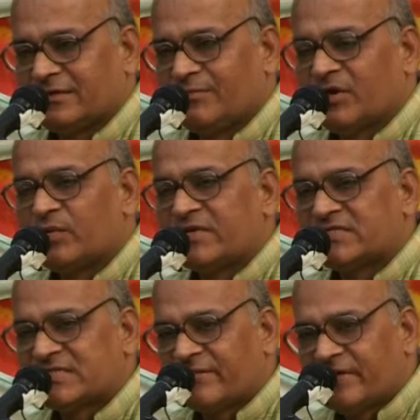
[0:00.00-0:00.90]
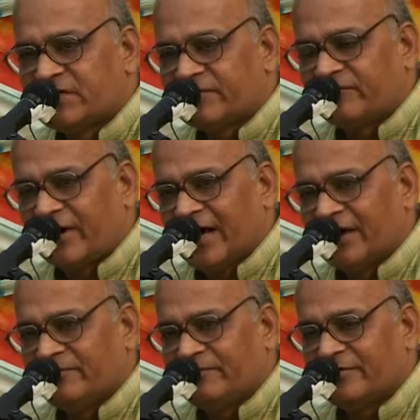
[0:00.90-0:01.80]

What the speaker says: between 75